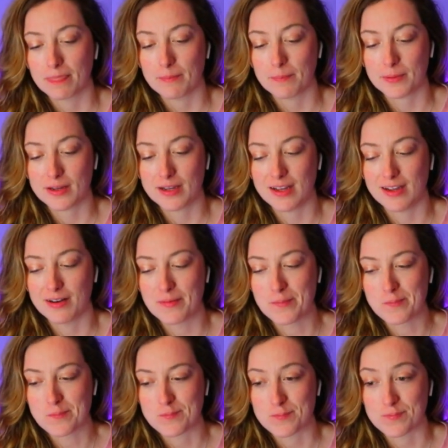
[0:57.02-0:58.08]
But
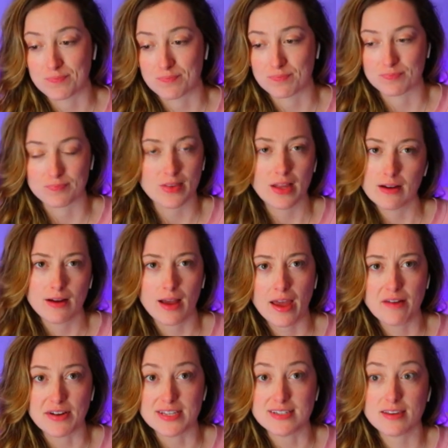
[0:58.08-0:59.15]

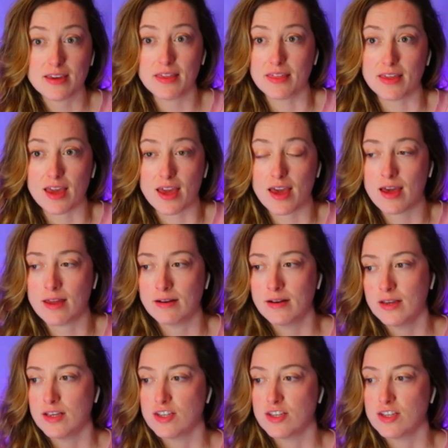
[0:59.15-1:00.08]
anyways, in the end,